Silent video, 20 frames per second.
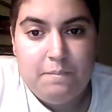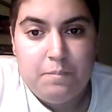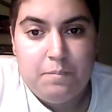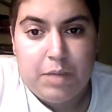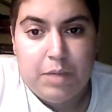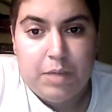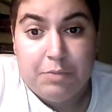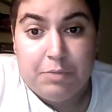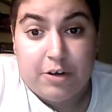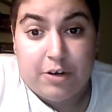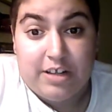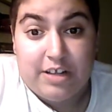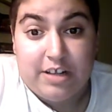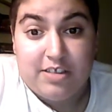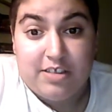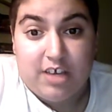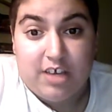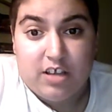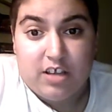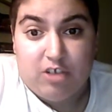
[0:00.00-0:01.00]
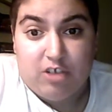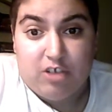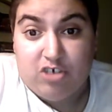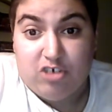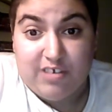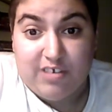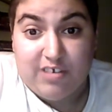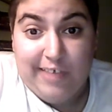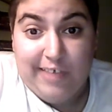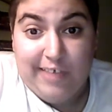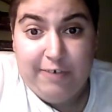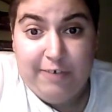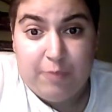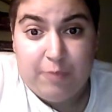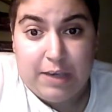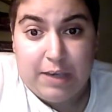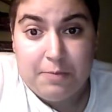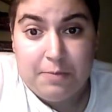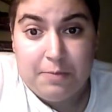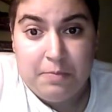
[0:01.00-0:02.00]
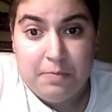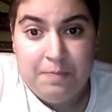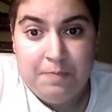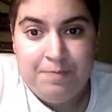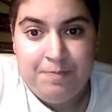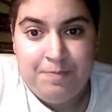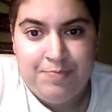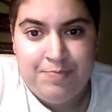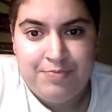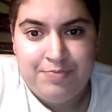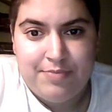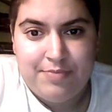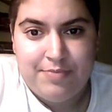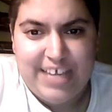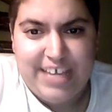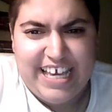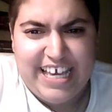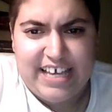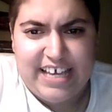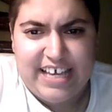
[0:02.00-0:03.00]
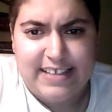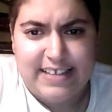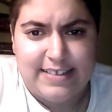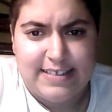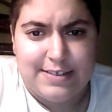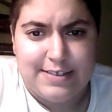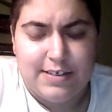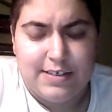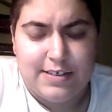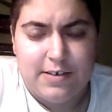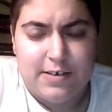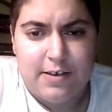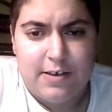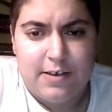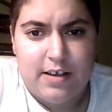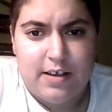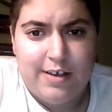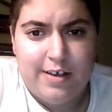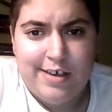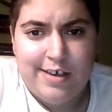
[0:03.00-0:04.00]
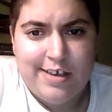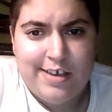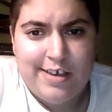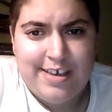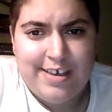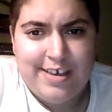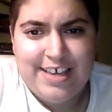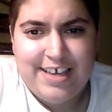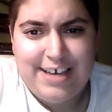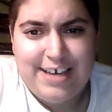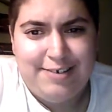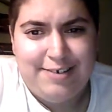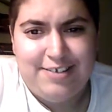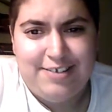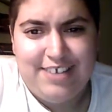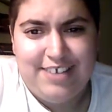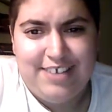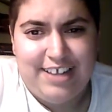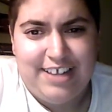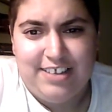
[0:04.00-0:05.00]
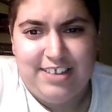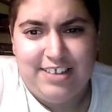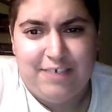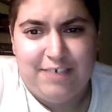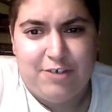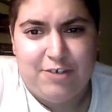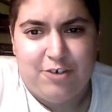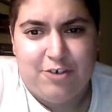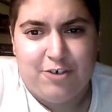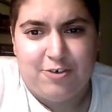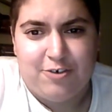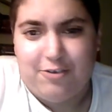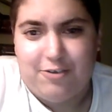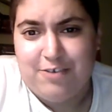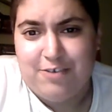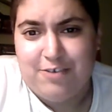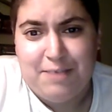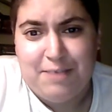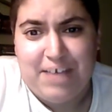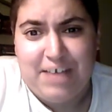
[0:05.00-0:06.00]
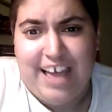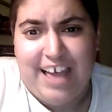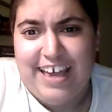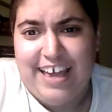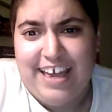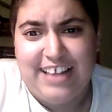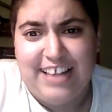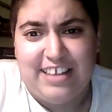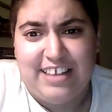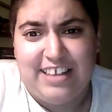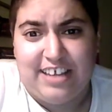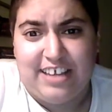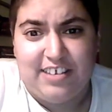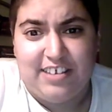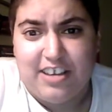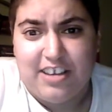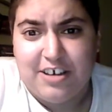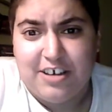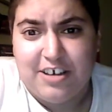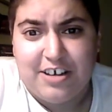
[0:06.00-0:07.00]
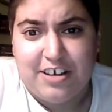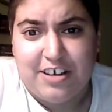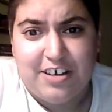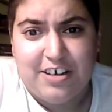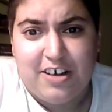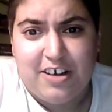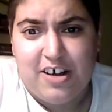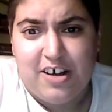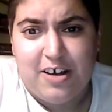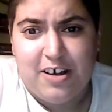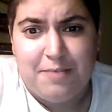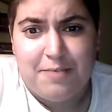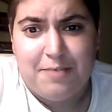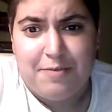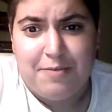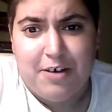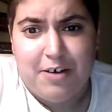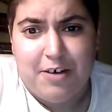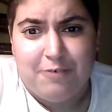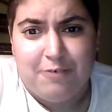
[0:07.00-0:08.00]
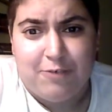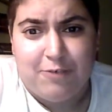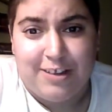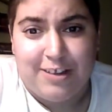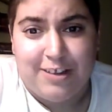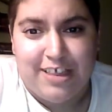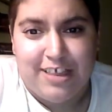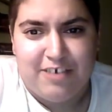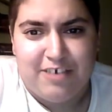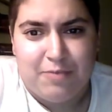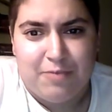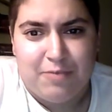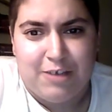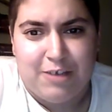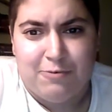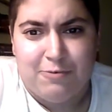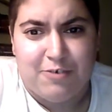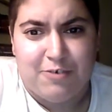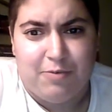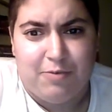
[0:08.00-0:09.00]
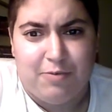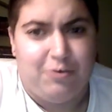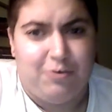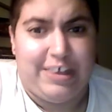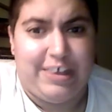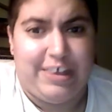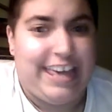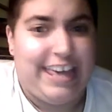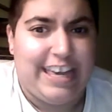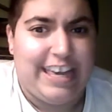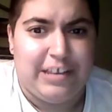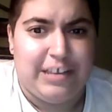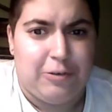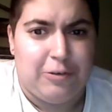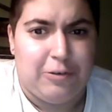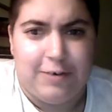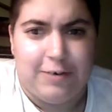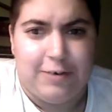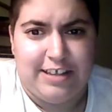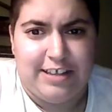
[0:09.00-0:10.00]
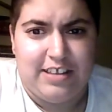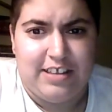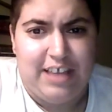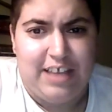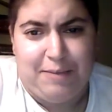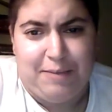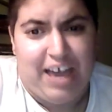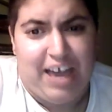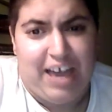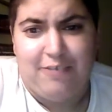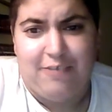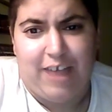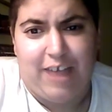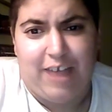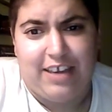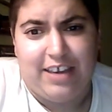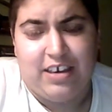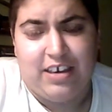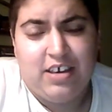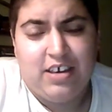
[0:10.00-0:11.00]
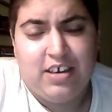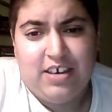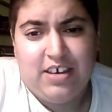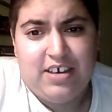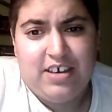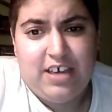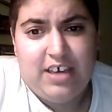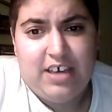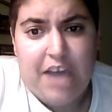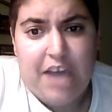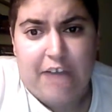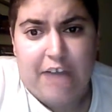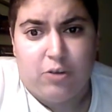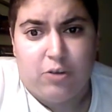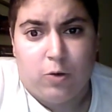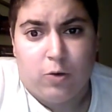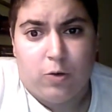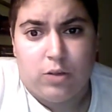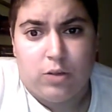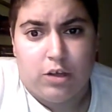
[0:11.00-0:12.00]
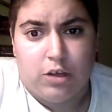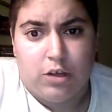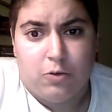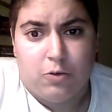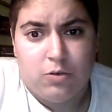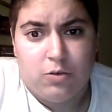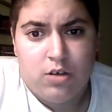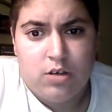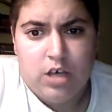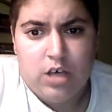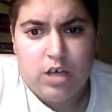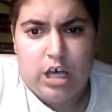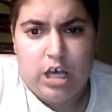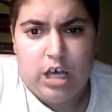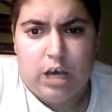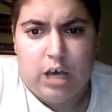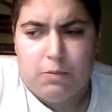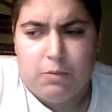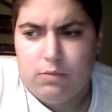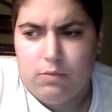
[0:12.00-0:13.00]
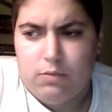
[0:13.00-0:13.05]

People are gonna think that she's a lesbian, and I mean, 10, 11 years old. I mean, I had an idea of, of what a lesbian was, but really, I had no idea. I mean, I, I had no clue. Um,